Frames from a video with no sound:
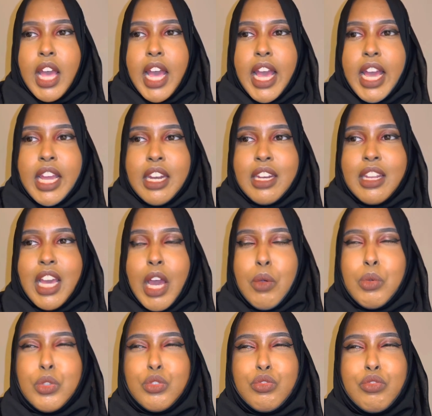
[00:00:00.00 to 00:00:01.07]
And I
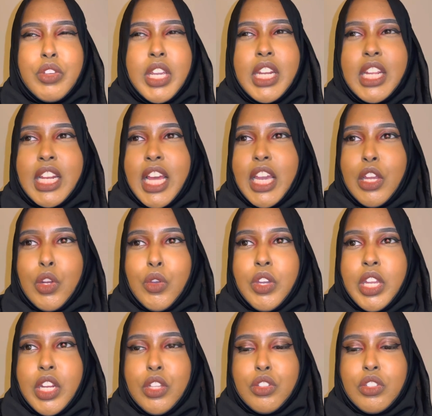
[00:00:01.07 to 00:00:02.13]
was really like
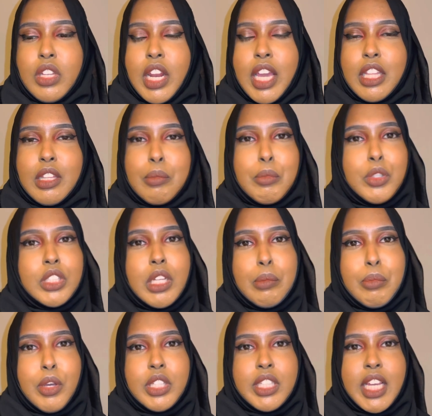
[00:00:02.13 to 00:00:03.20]
looking into like the Muslim
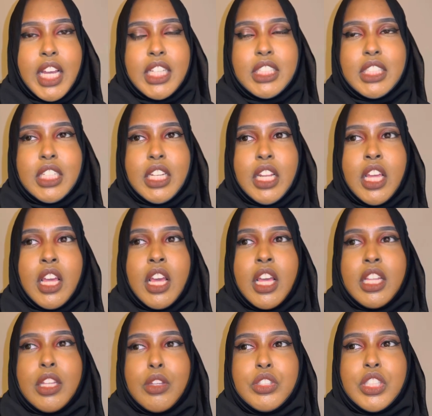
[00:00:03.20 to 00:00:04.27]
podcasts, and
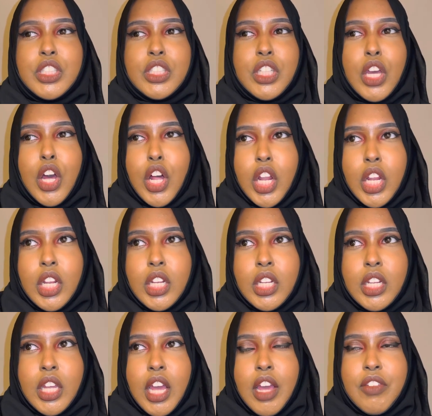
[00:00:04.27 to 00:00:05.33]
there's this girl,
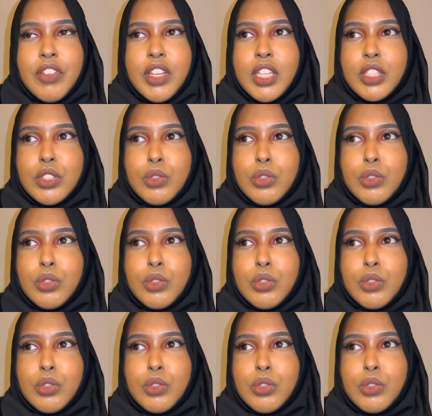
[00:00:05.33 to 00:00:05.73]
I think it's